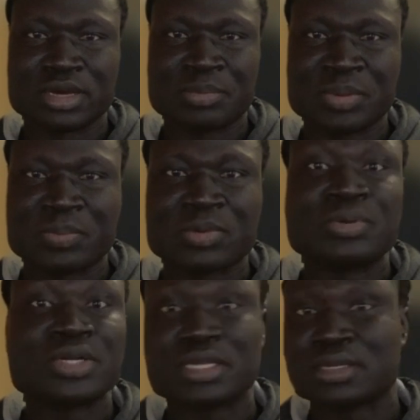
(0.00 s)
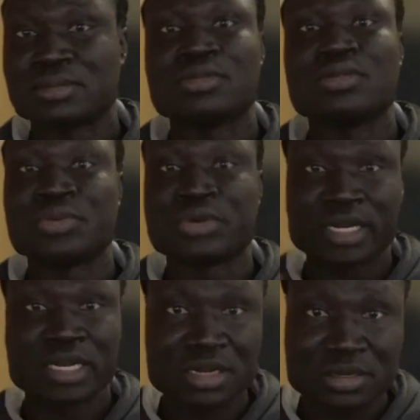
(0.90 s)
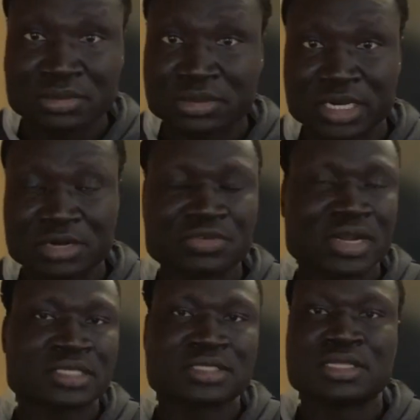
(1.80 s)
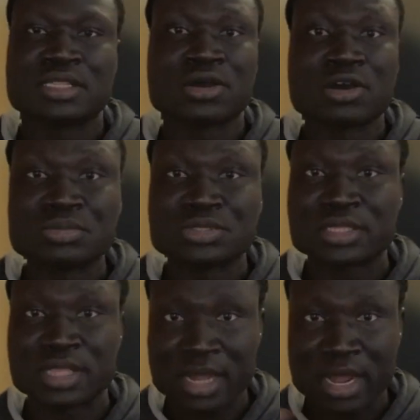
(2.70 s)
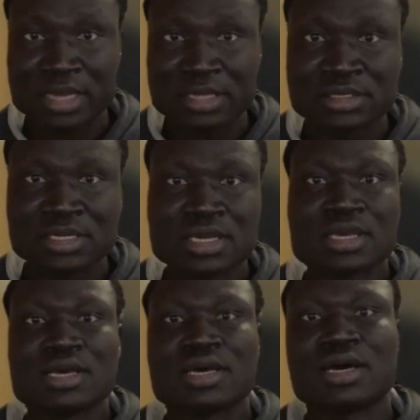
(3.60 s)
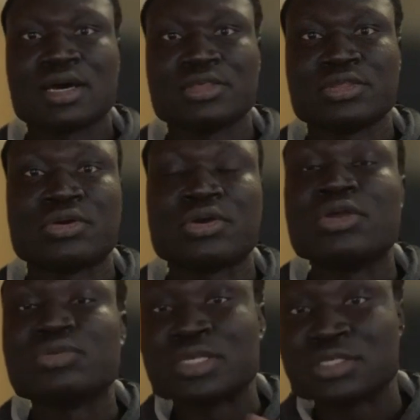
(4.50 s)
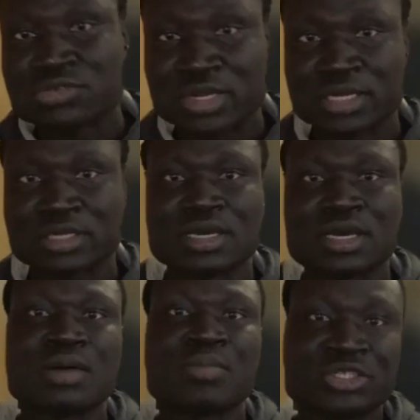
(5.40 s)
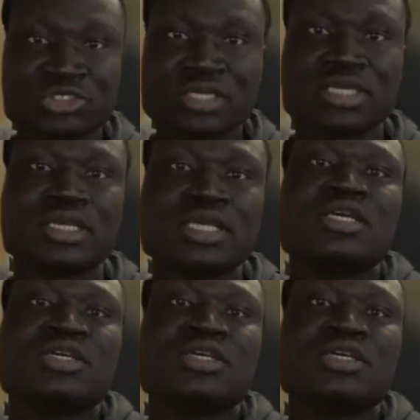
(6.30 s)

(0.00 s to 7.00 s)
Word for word: people putting Ukrainian flags in their homes, in their cars, going to the street, marching.